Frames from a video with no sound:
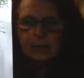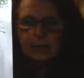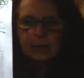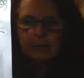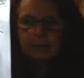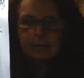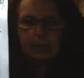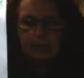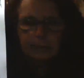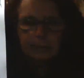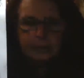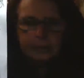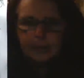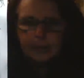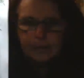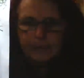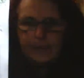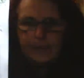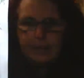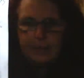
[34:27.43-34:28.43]
Don't
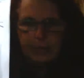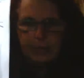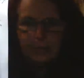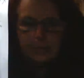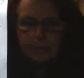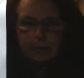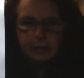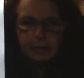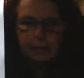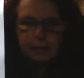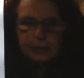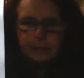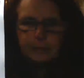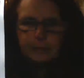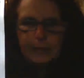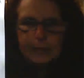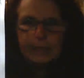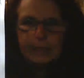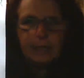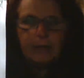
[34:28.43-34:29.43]
tell me that you can use them
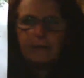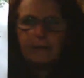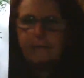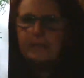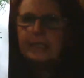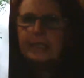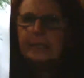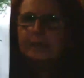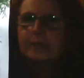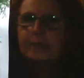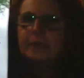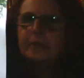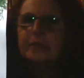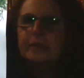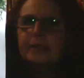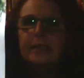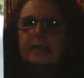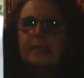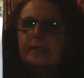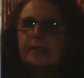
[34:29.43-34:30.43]
in curries
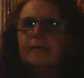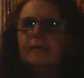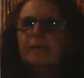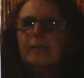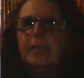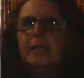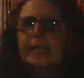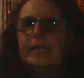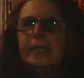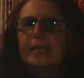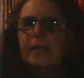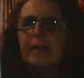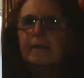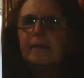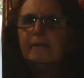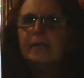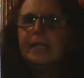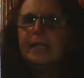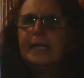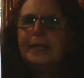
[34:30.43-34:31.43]
because I don't like
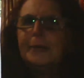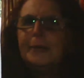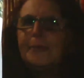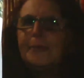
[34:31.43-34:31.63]
curry.